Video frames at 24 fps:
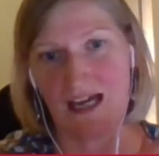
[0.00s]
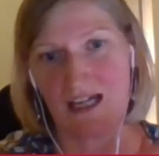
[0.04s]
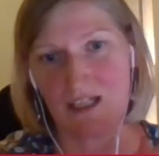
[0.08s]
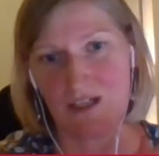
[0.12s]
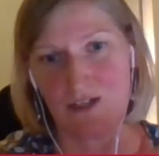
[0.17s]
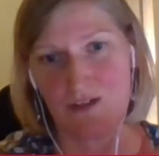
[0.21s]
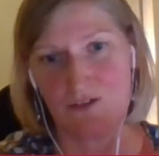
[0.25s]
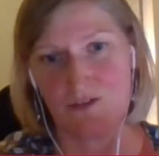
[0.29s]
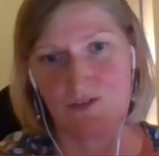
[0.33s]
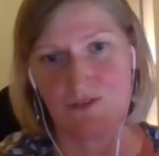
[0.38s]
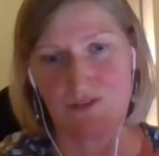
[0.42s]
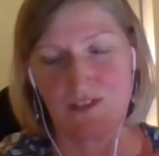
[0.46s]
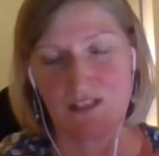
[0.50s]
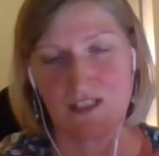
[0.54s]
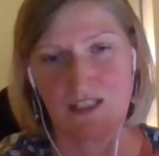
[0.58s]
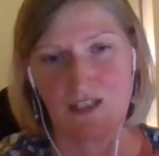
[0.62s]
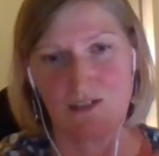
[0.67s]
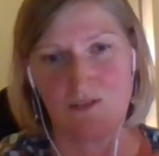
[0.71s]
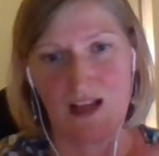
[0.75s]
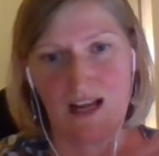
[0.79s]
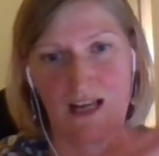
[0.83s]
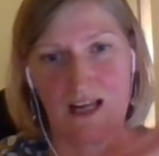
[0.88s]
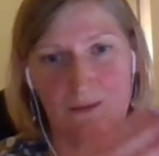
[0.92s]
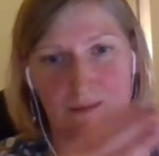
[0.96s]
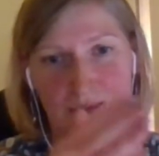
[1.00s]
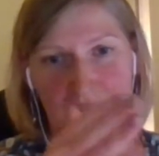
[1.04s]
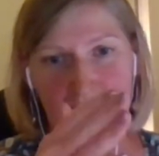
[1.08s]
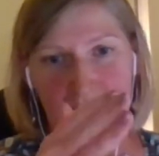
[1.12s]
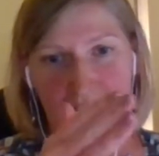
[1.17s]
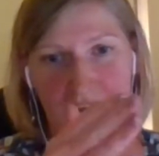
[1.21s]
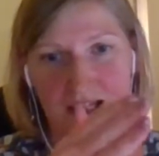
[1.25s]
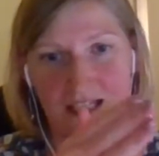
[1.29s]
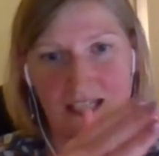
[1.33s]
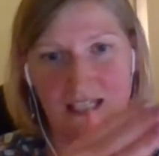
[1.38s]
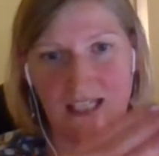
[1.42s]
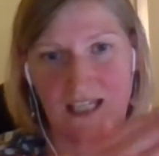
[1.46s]
how you've developed that
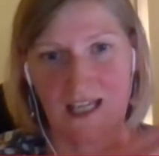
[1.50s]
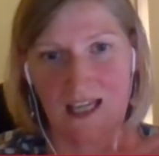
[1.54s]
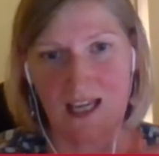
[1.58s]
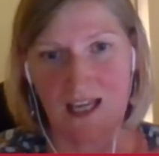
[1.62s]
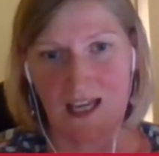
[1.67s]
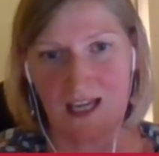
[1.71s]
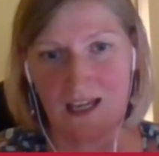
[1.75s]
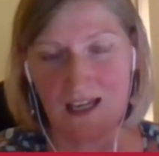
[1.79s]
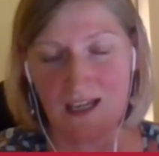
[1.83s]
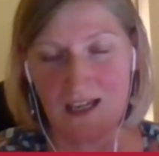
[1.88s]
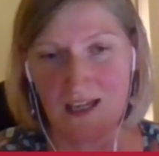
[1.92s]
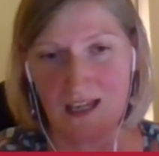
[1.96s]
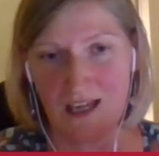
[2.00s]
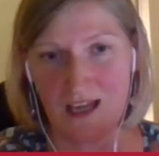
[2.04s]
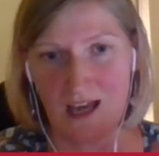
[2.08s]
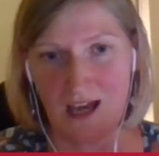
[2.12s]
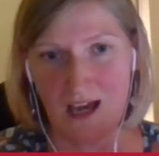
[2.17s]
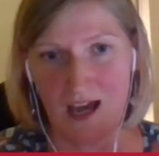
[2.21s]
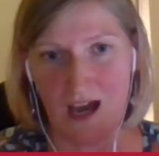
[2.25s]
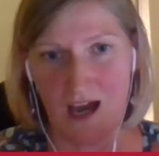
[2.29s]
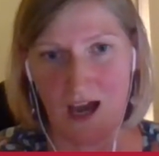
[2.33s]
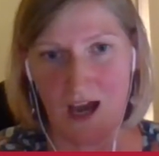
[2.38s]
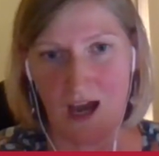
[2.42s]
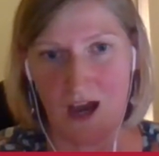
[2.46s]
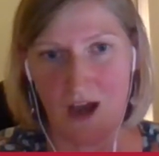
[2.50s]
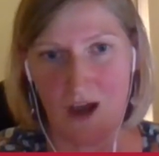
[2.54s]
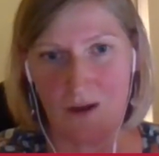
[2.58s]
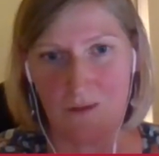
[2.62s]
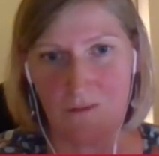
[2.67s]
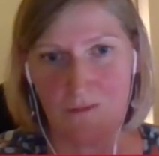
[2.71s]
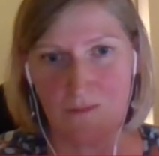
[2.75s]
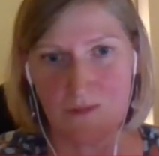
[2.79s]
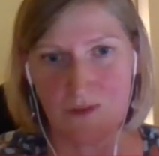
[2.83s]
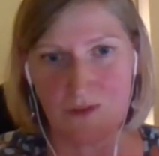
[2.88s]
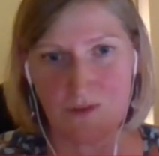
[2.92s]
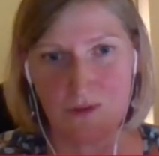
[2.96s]
idea
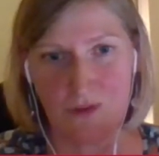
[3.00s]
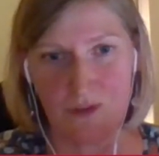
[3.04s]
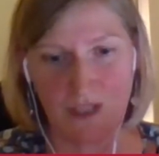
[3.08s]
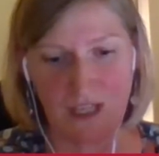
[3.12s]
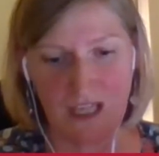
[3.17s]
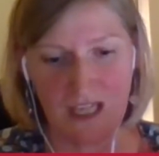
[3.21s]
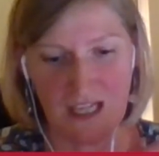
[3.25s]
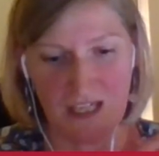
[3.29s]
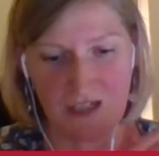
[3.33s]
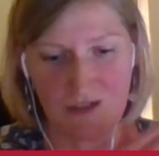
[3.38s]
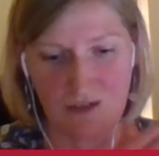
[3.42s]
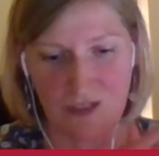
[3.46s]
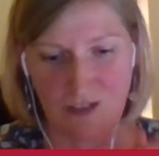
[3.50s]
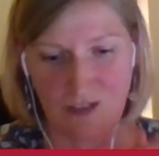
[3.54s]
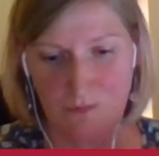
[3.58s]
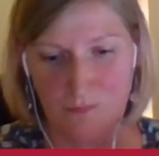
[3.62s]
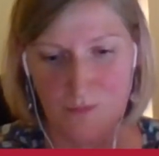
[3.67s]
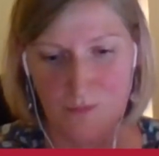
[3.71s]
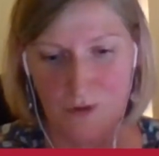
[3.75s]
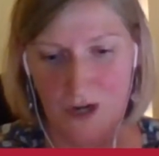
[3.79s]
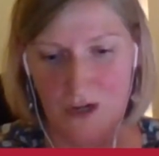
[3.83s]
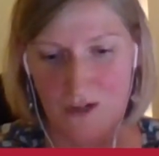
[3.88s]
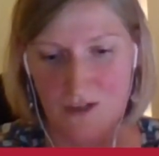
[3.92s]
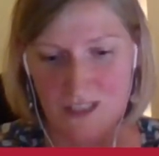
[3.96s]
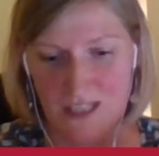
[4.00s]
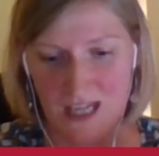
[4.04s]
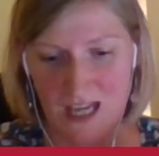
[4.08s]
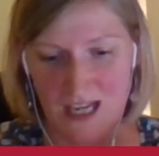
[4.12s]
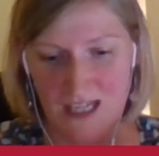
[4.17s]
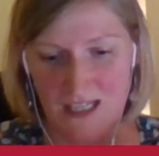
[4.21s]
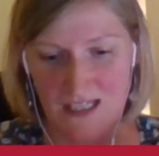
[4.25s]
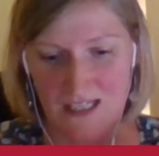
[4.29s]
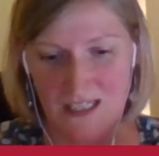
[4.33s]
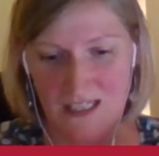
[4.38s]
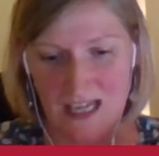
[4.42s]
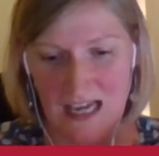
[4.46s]
through the iterative
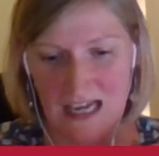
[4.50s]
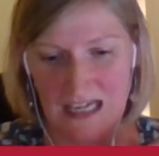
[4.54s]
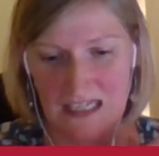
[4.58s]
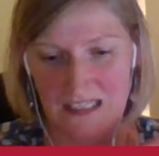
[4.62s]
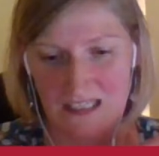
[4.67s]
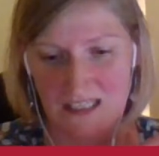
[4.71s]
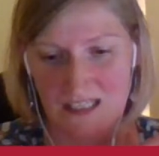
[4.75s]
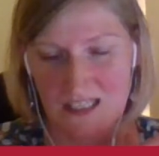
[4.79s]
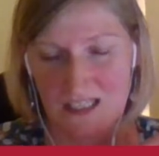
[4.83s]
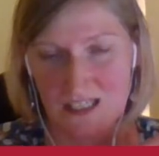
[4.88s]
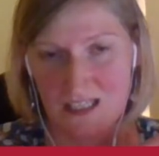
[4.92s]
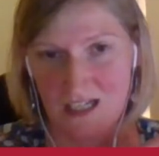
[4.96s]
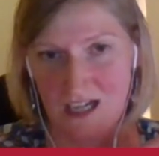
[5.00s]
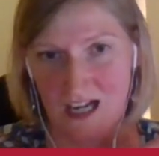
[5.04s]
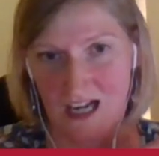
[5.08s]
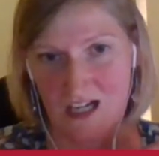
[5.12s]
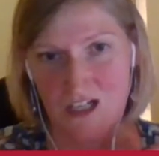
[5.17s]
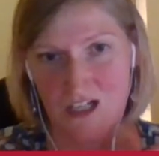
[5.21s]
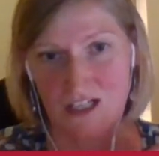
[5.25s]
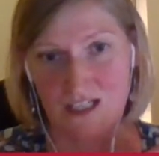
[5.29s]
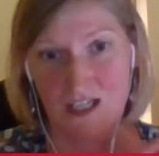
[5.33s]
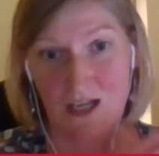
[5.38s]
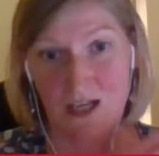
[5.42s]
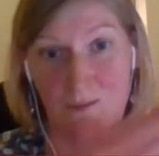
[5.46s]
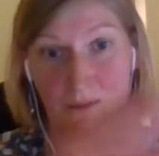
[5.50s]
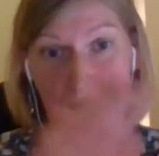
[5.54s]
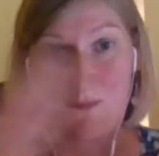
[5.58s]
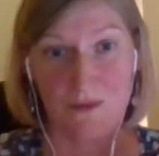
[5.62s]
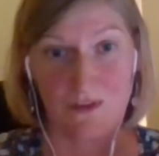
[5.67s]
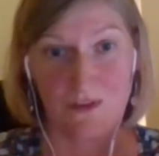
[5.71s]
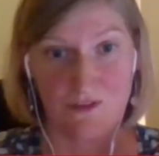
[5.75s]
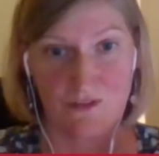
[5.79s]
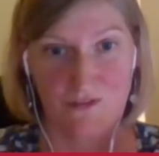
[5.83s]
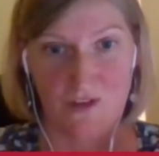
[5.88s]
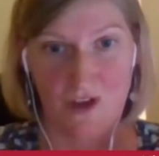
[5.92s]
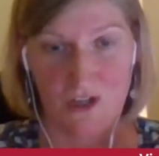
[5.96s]
process and actually come up
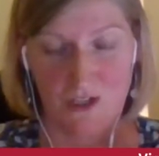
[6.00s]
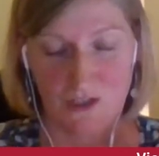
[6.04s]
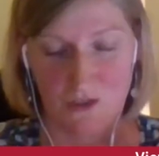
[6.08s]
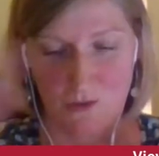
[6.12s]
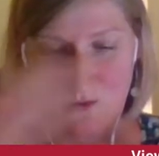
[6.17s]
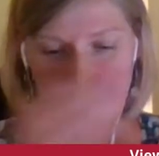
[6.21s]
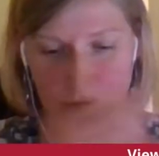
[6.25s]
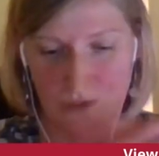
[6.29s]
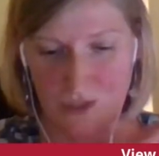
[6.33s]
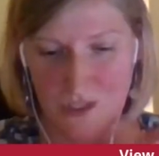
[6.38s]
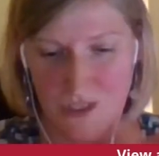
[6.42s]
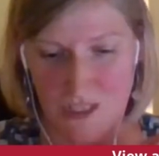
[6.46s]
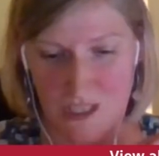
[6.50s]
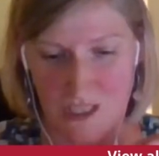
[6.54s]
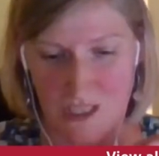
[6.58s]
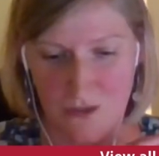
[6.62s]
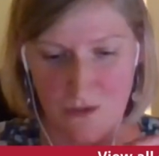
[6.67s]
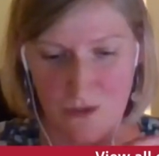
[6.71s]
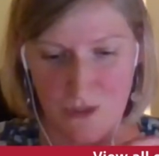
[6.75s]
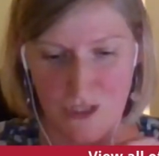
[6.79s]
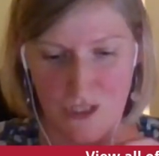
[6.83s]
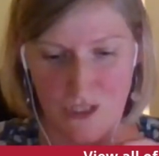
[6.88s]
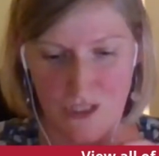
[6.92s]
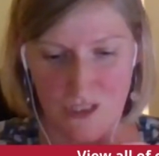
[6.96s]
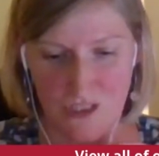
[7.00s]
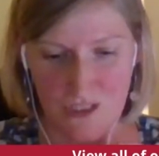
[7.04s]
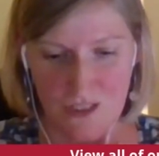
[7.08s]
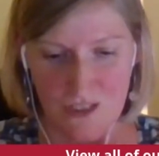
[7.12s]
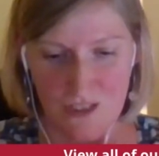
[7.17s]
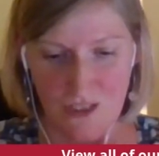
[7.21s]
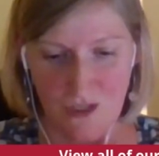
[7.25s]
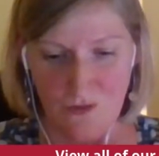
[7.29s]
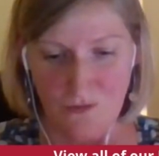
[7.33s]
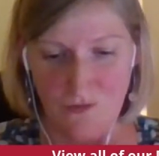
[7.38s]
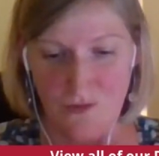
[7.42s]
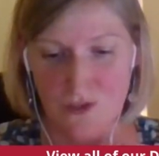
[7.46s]
with a final solution.
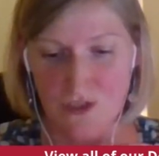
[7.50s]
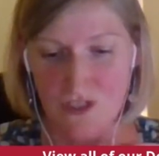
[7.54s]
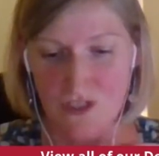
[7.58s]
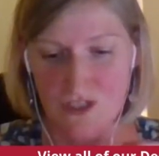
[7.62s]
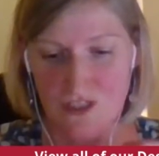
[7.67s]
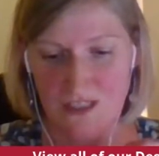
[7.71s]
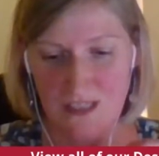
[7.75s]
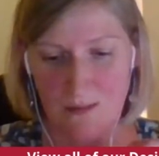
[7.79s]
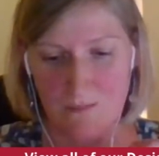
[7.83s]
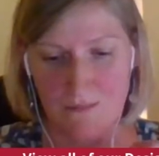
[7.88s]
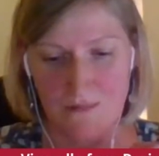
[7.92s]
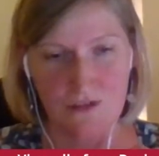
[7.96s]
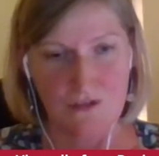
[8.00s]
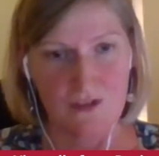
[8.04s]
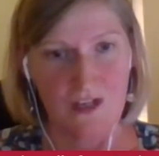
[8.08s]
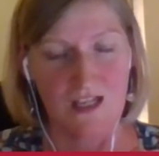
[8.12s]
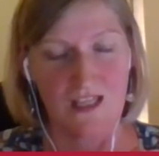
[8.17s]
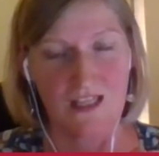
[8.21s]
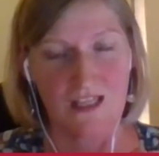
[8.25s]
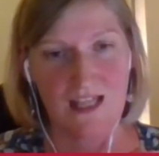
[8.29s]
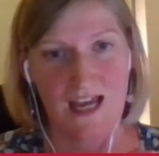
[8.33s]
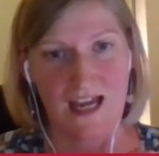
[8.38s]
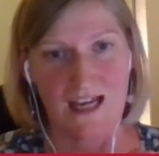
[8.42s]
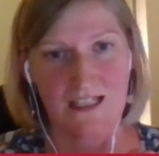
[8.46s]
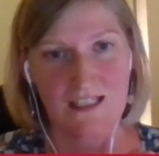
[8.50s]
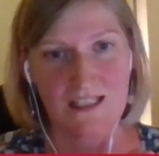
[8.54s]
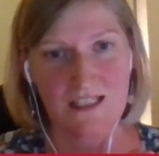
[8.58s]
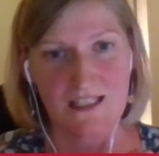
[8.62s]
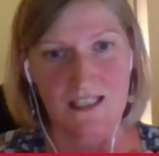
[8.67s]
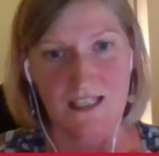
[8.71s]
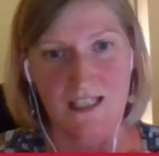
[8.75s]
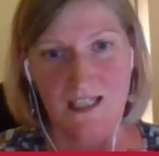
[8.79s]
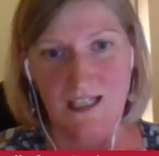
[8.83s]
So if you can demonstrate that,